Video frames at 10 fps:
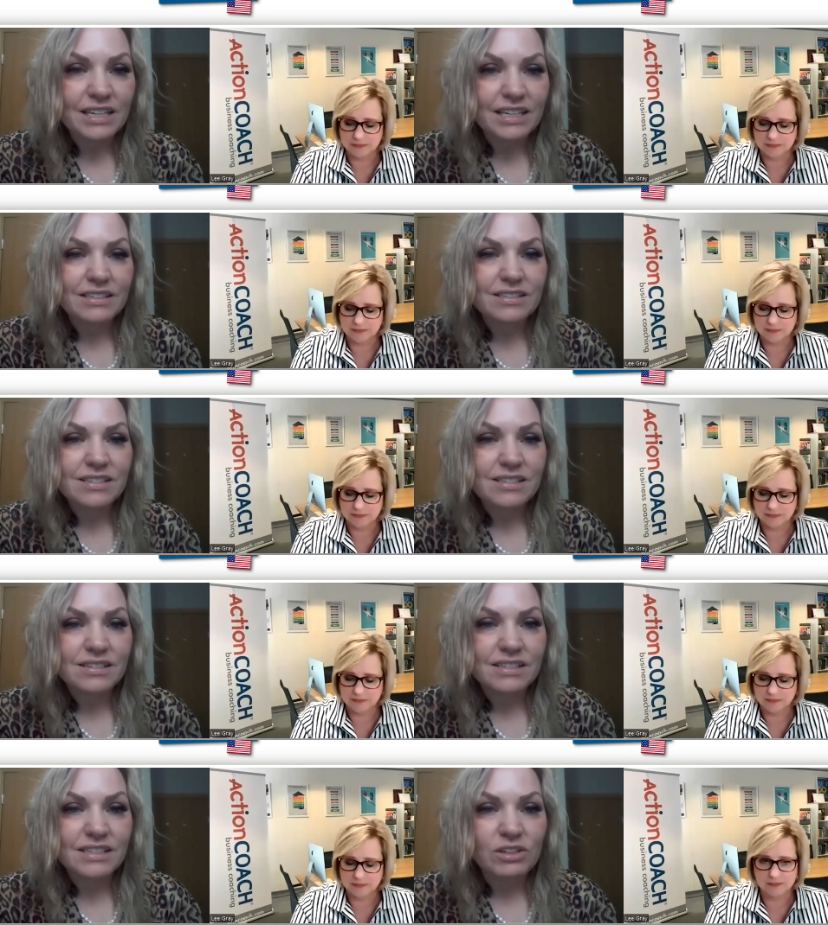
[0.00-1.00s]
Speaker 1: is,
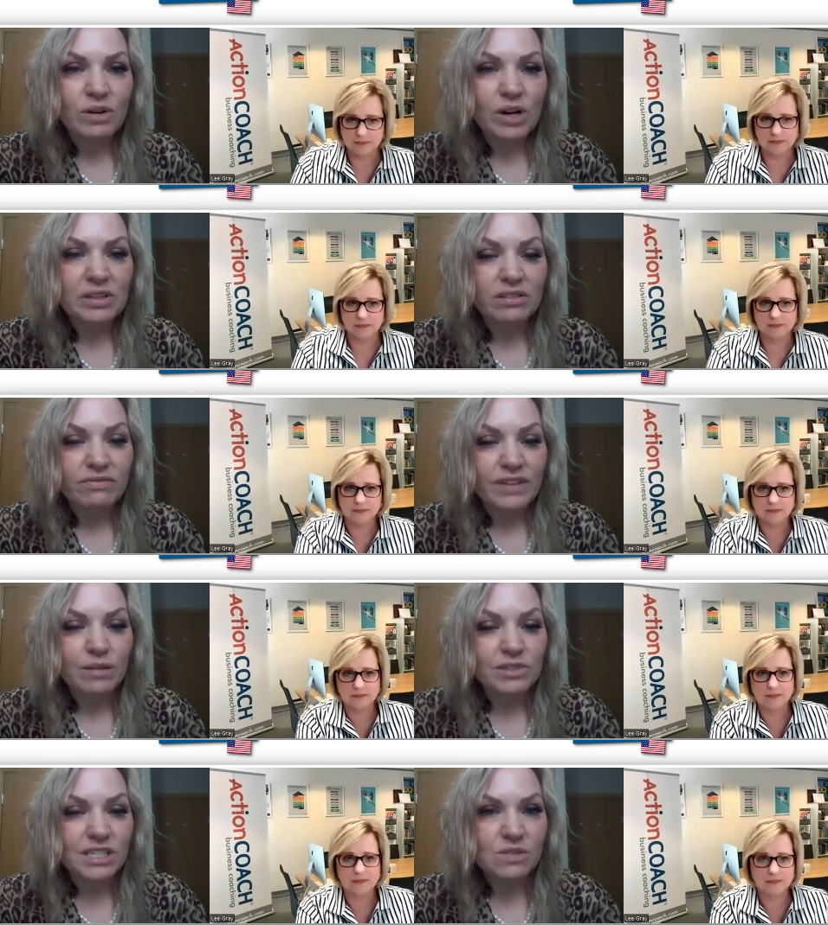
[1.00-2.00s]
you know, helping the
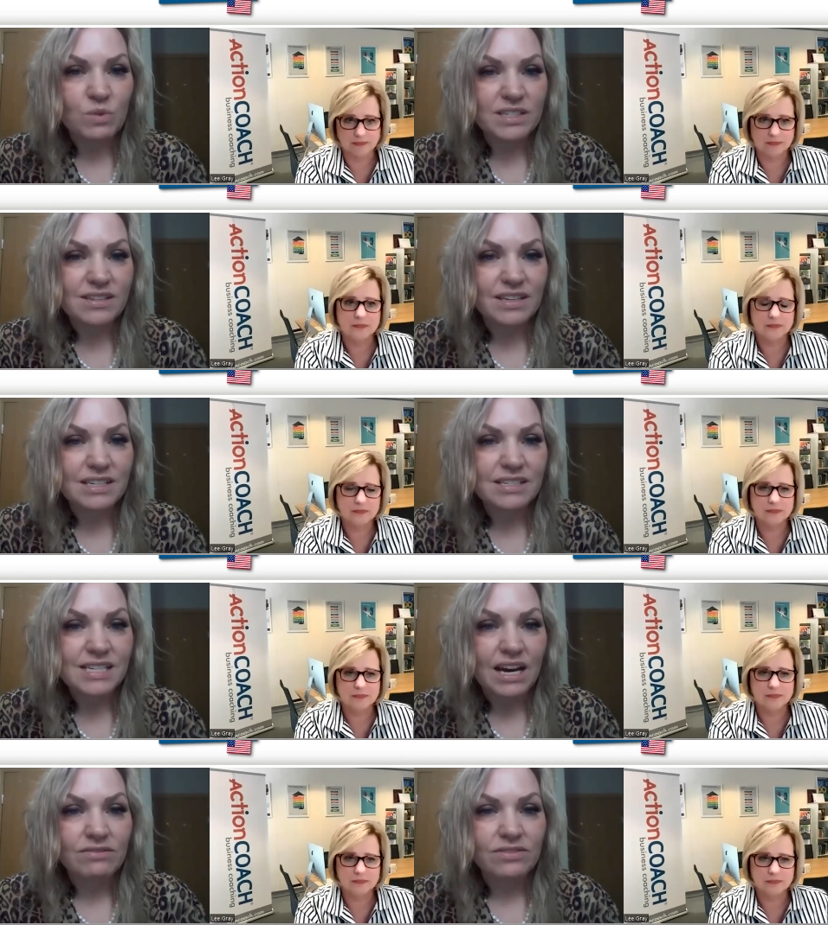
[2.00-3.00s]
families once things
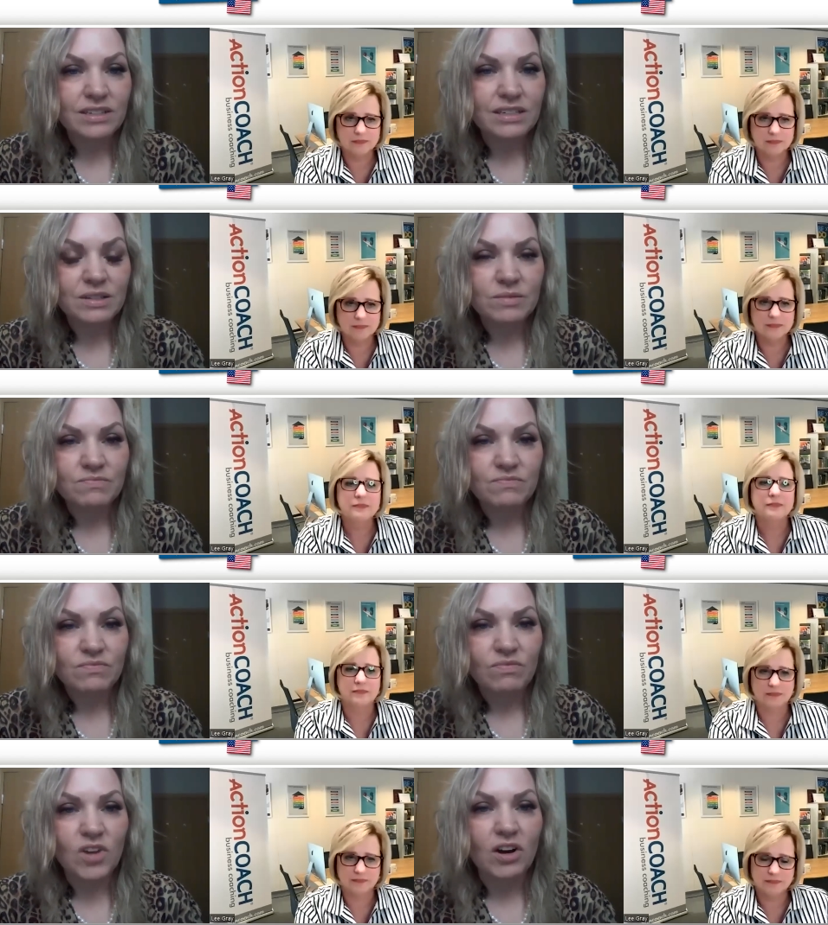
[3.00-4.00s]
have
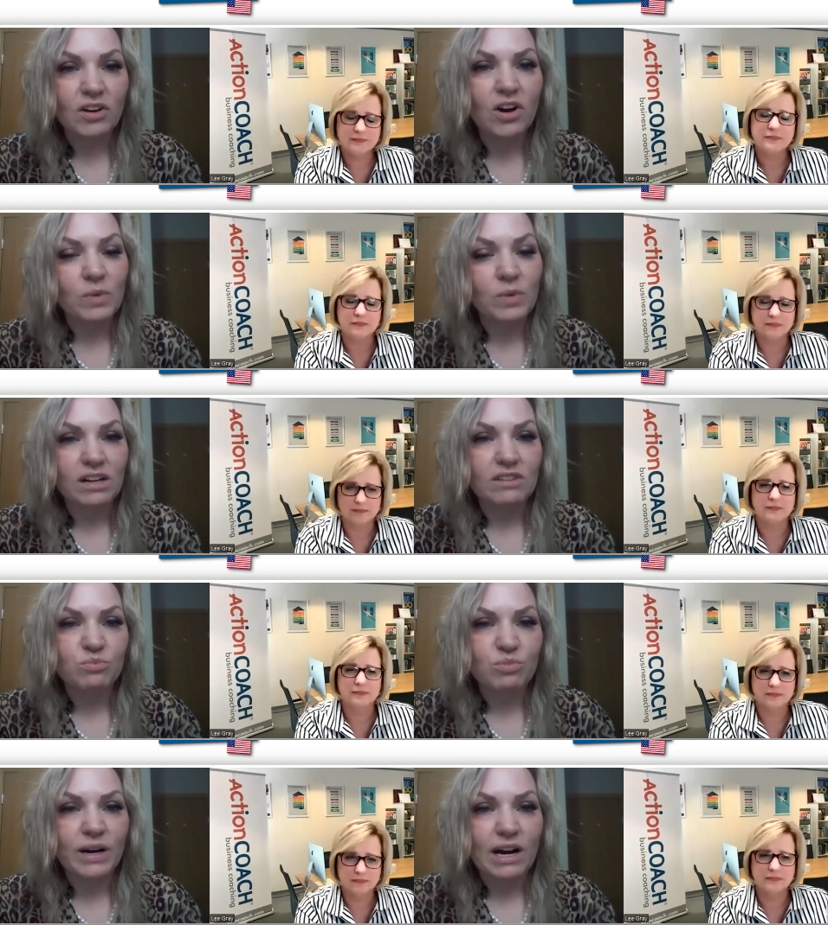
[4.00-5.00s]
not gone well
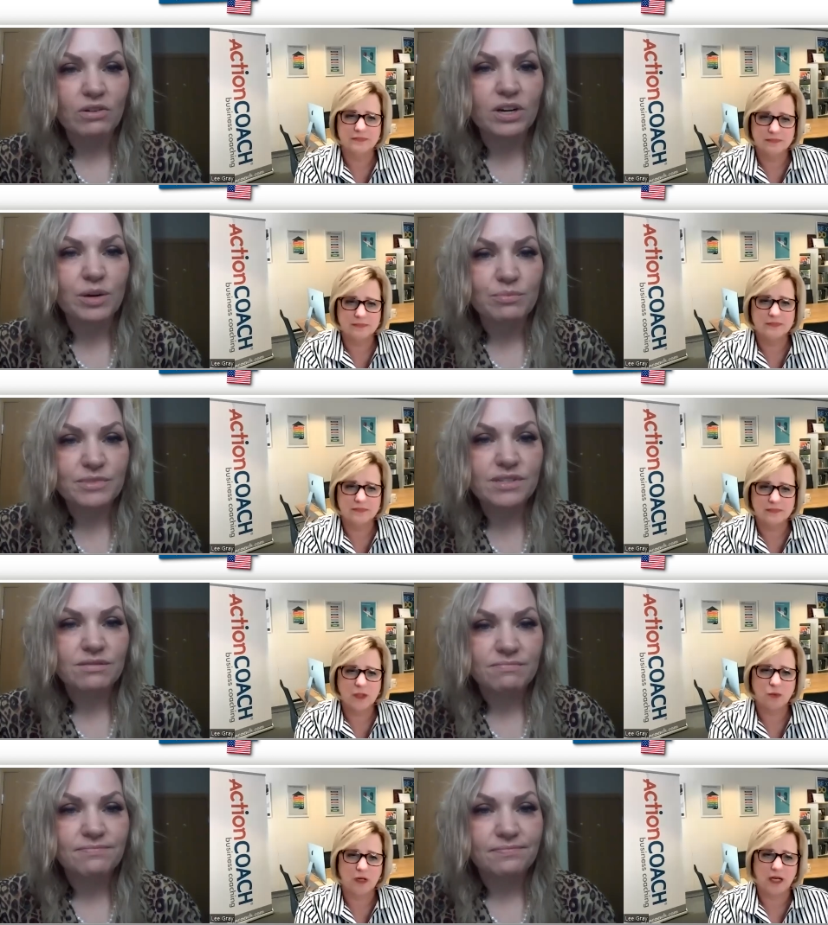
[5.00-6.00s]
after poor outcomes.
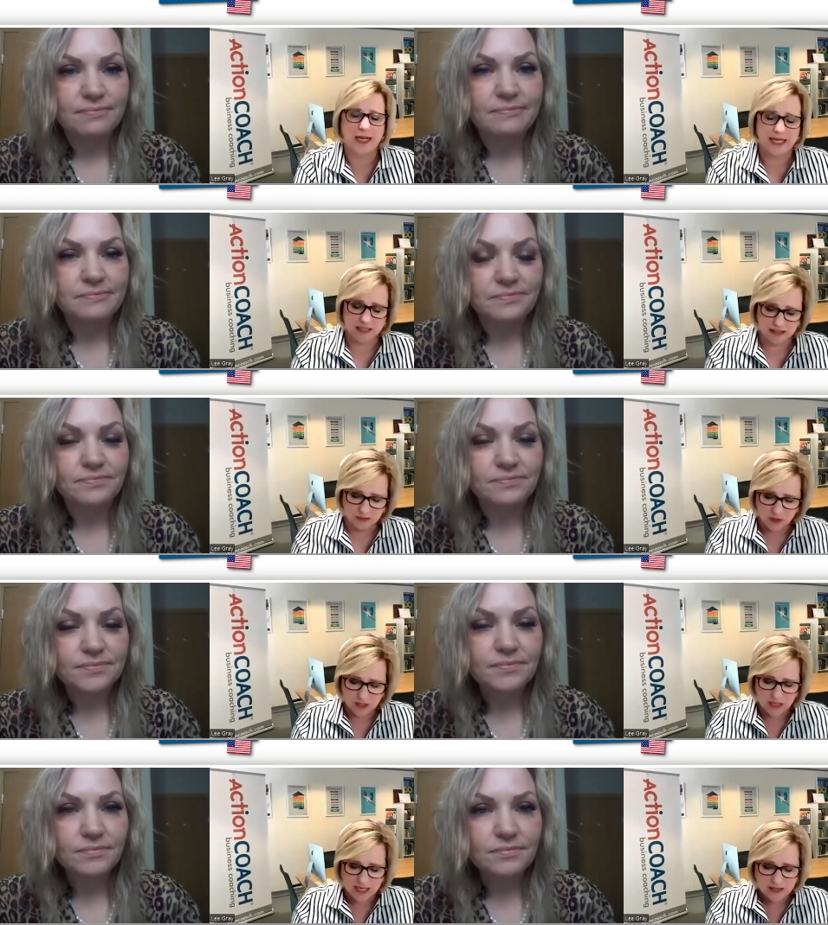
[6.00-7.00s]
Speaker 2: Right.
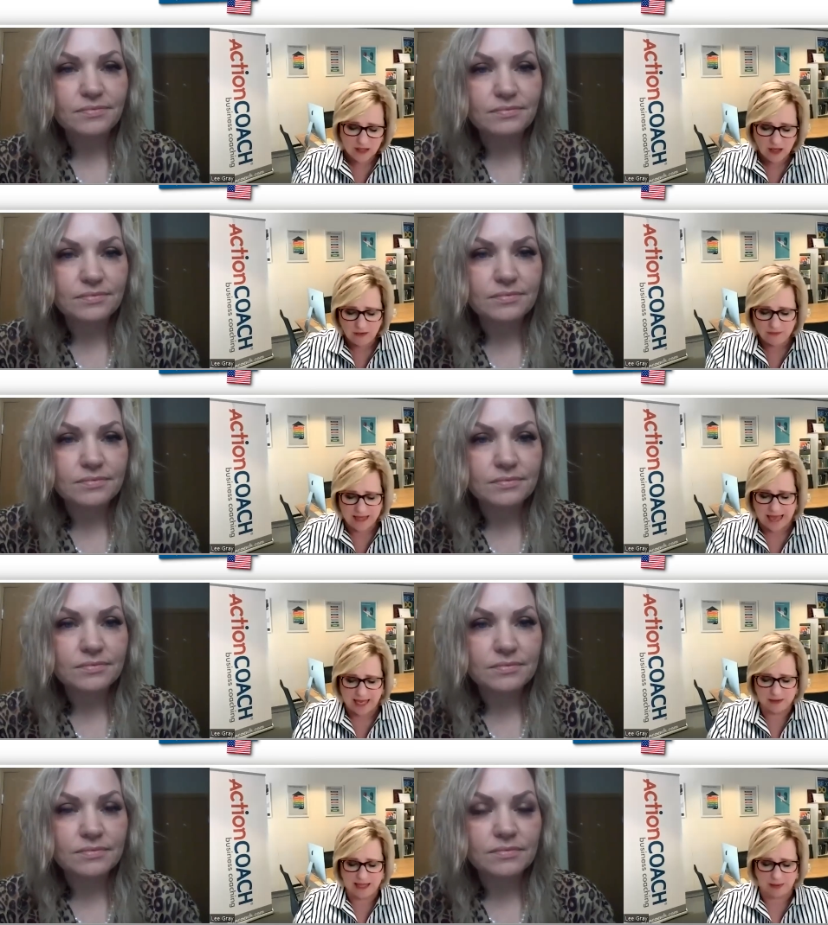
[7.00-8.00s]
Well, I love
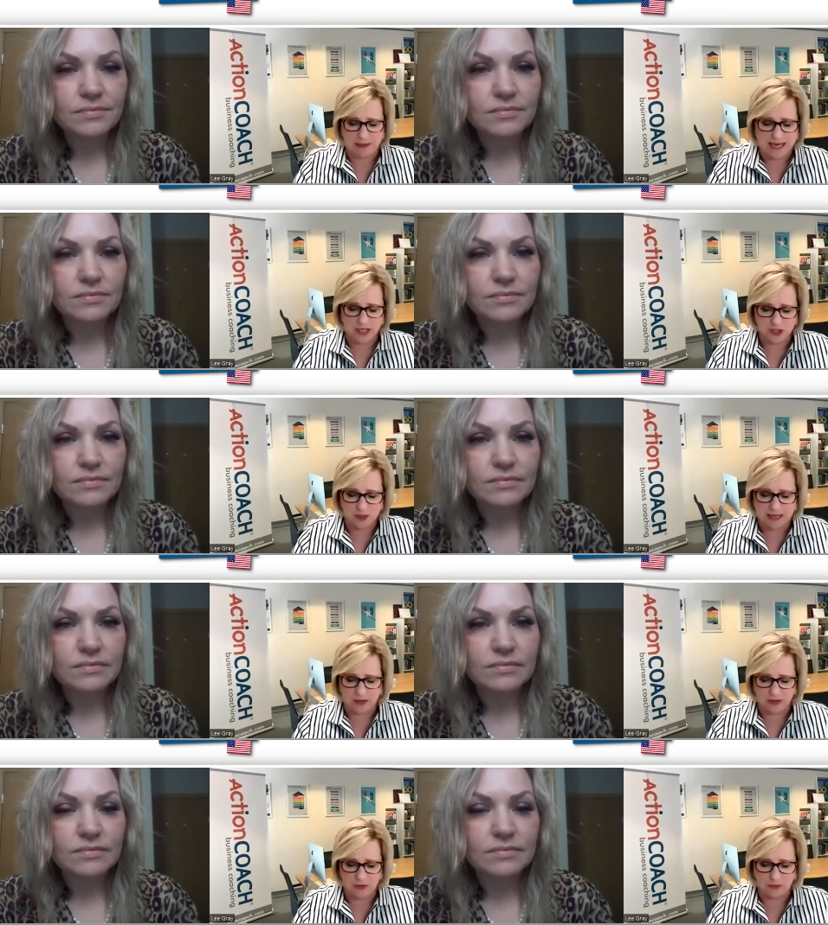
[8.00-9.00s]
that that passion
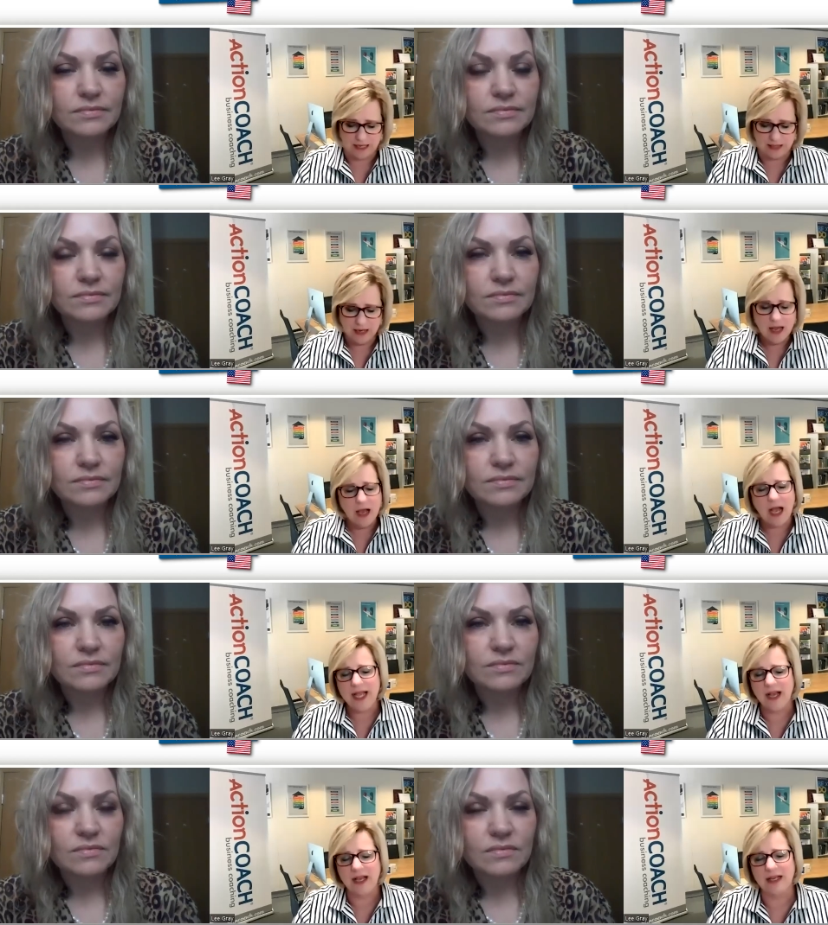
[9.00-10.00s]
about you and
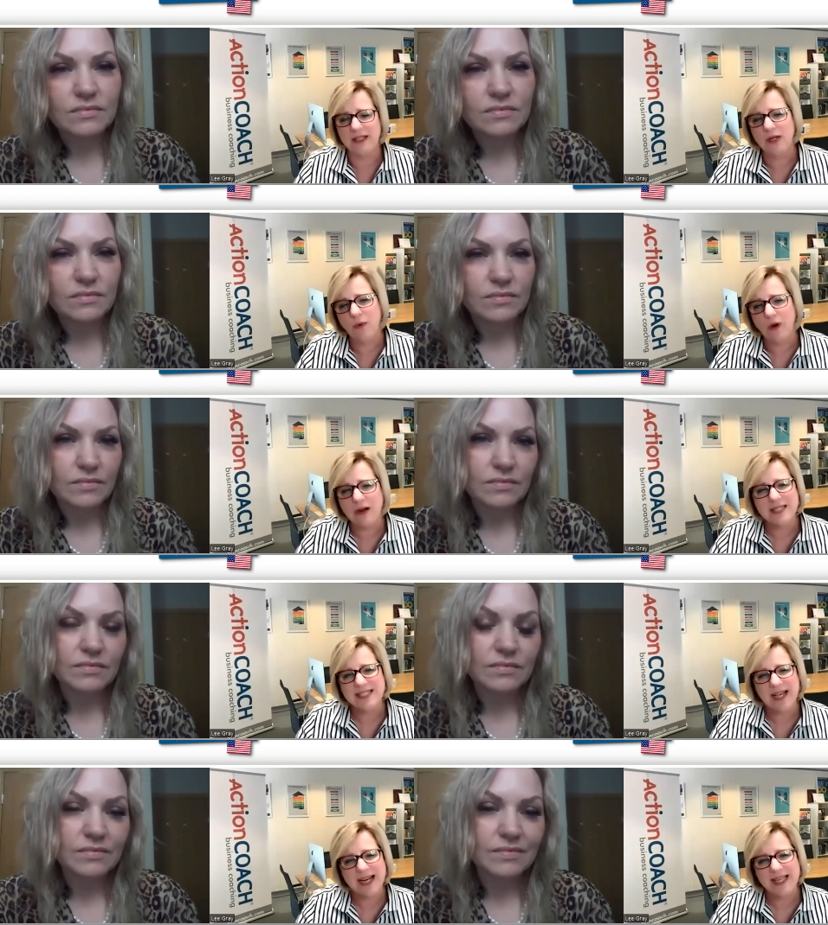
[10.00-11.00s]
I you know, our
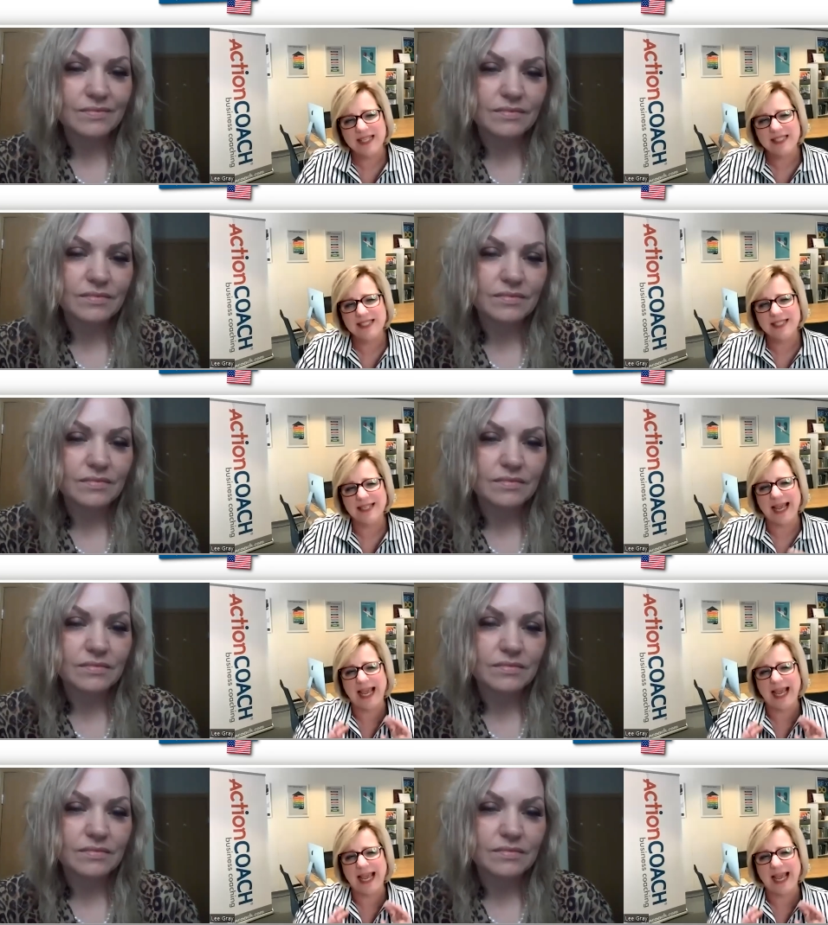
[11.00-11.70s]
society isn't as